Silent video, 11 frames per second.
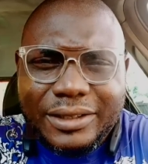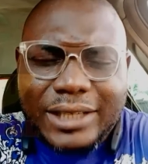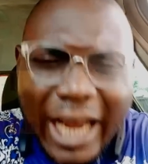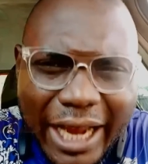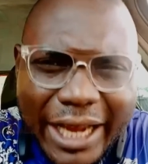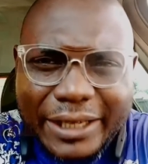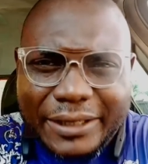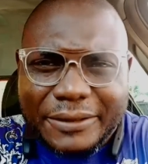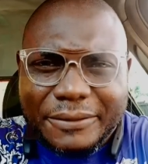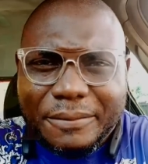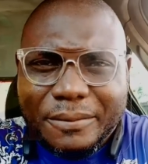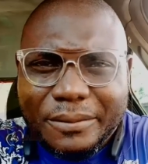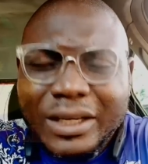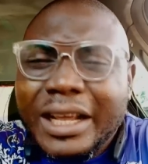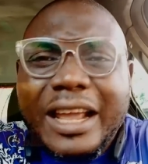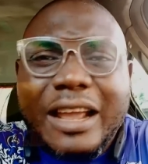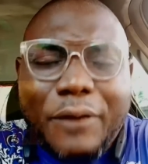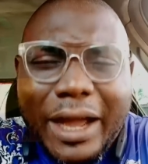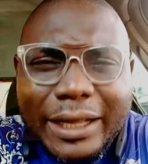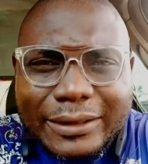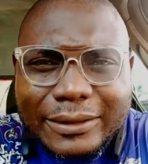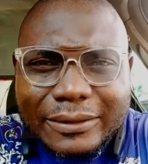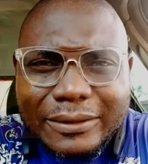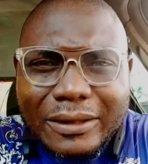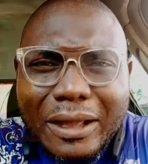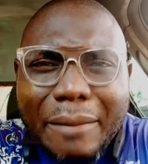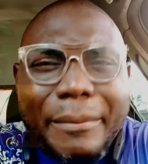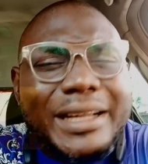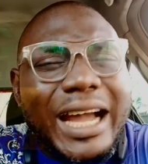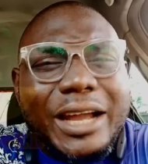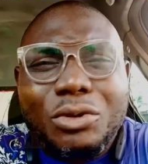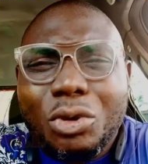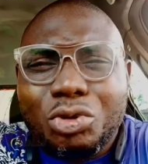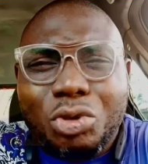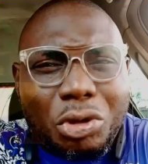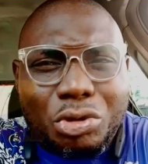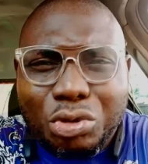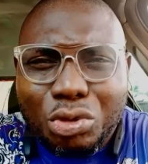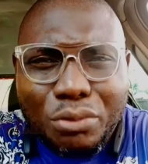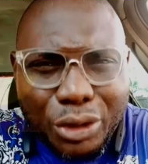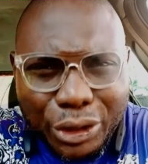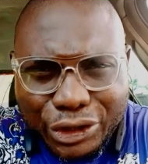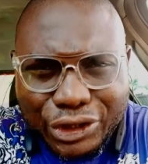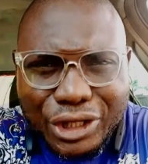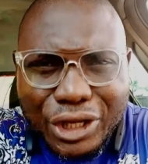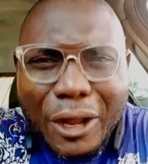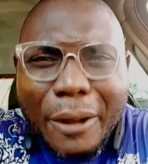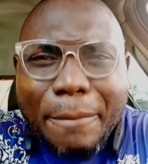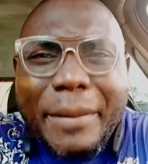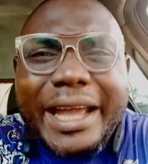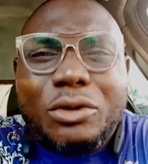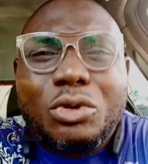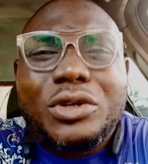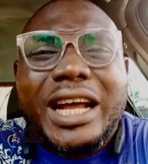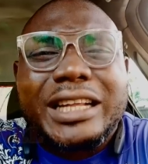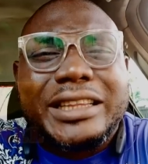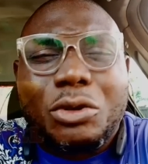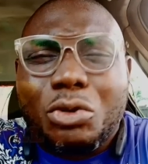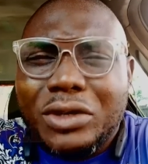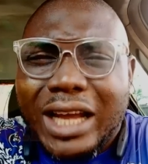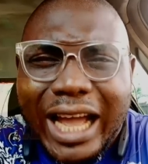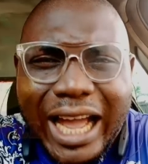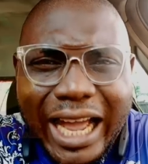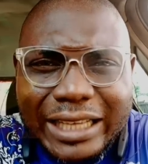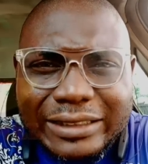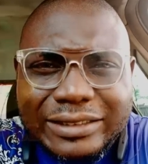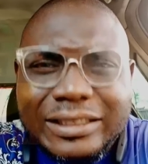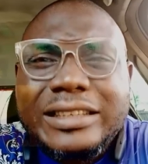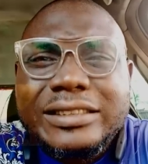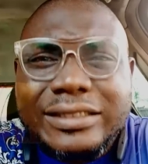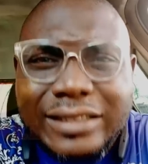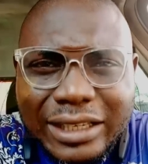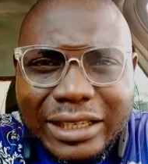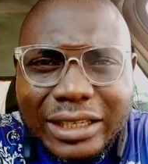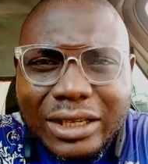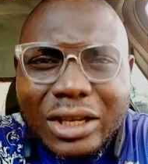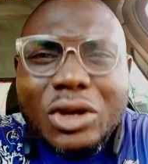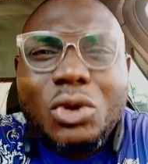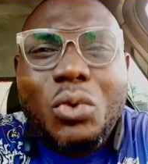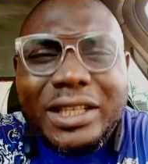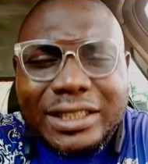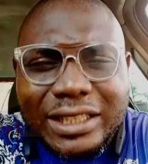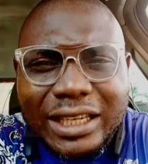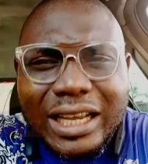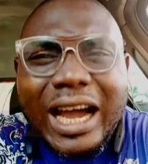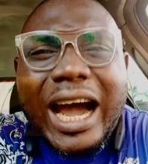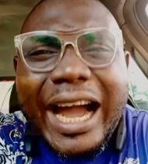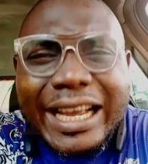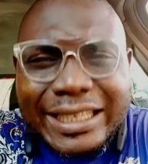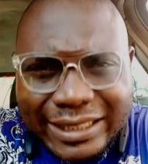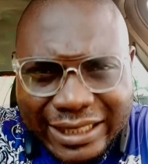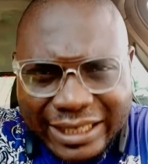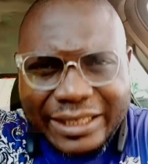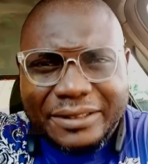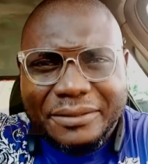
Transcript: Chai! In fact, make I no talk too much. Make una take una eyes. See wetin I see.